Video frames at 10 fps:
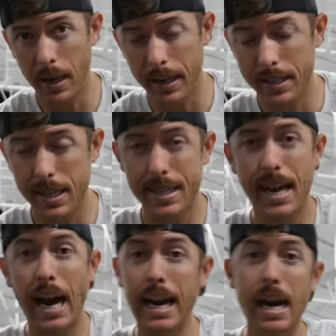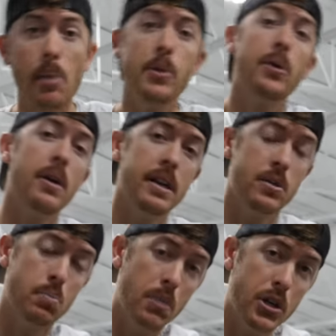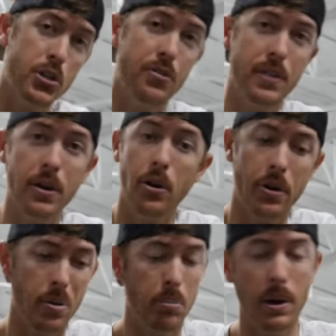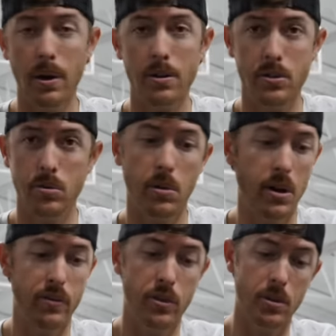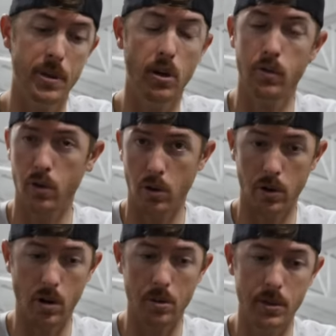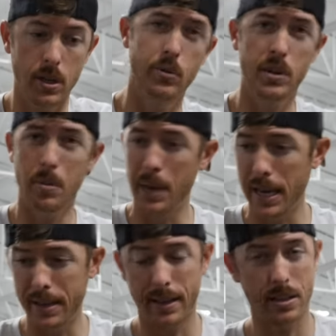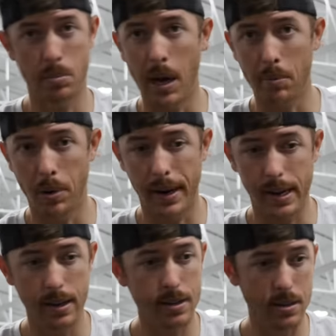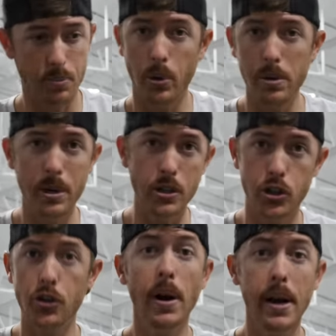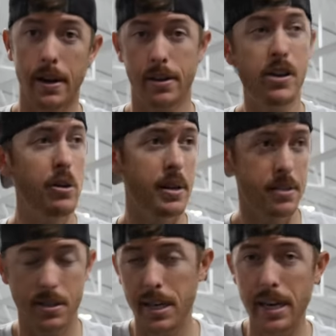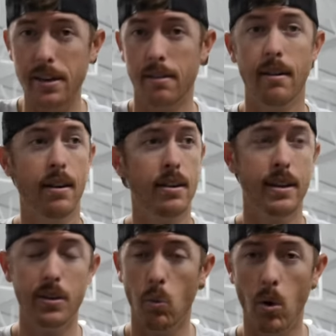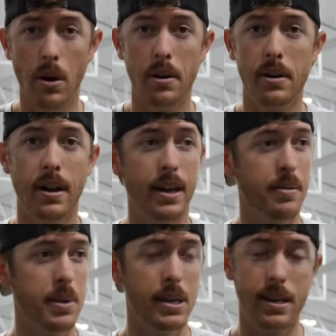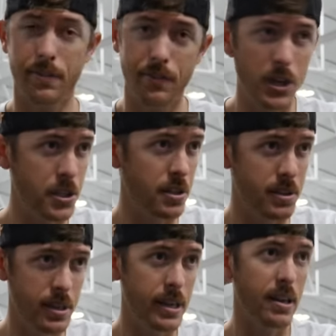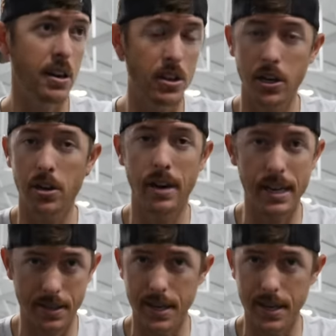about it is the diameter is much thinner compared to monofilament or fluorocarbon. One of the bad things about braid is it's pretty much string. You can see it in the water. I mean, if fish can see it clear as